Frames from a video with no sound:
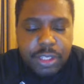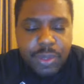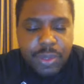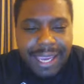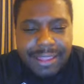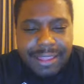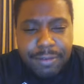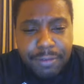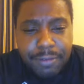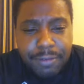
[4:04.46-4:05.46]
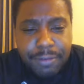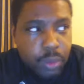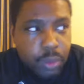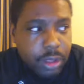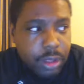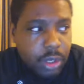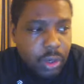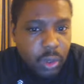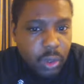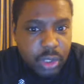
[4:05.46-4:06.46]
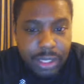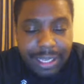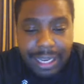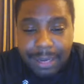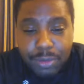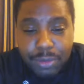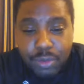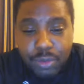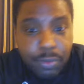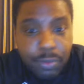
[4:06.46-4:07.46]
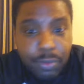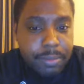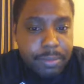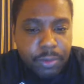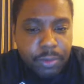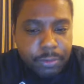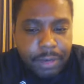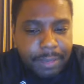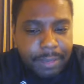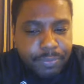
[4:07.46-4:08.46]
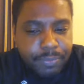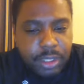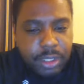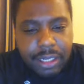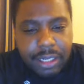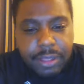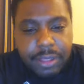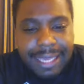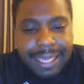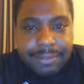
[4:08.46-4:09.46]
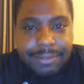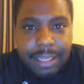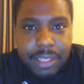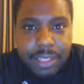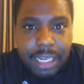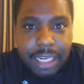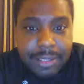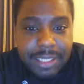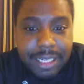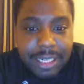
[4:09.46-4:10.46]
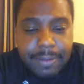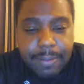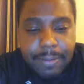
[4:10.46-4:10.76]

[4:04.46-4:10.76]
K and they fight when on and they come and arrive a week before the fight. You know, I don't think they get enough time to acclimatise.